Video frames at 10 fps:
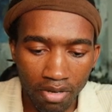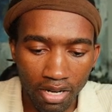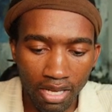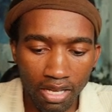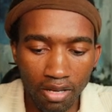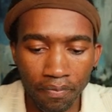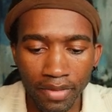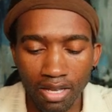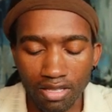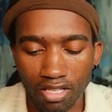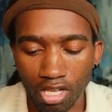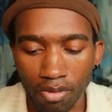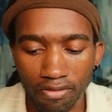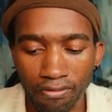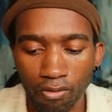link. So it's going
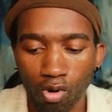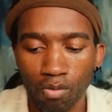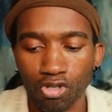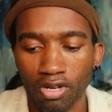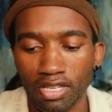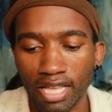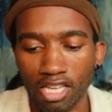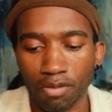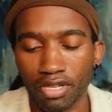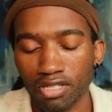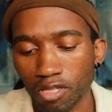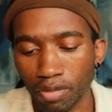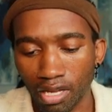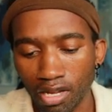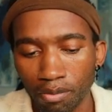to be a form to understand your business
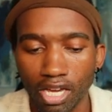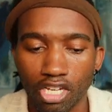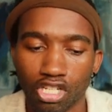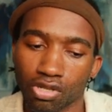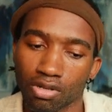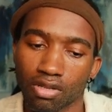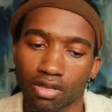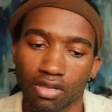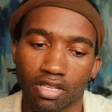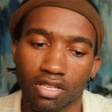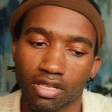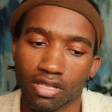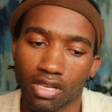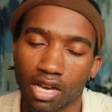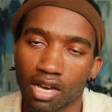better and make sure
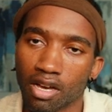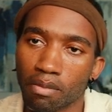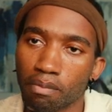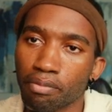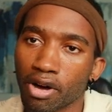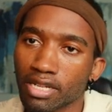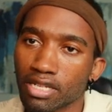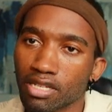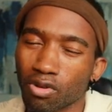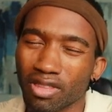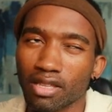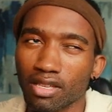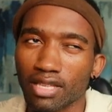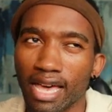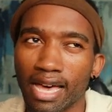this bot or
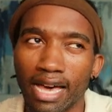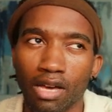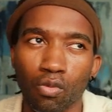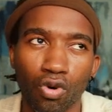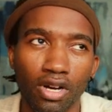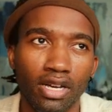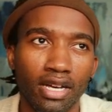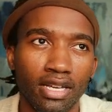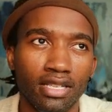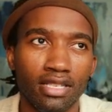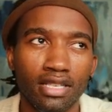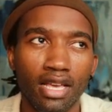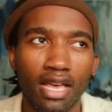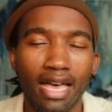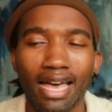this AI worker is,
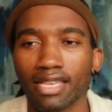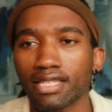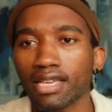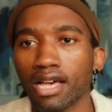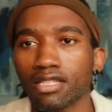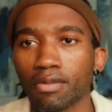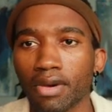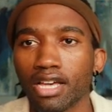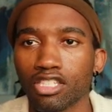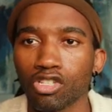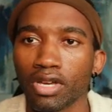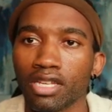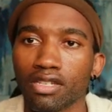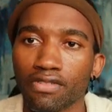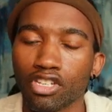I guess, customized to your
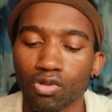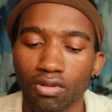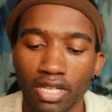individual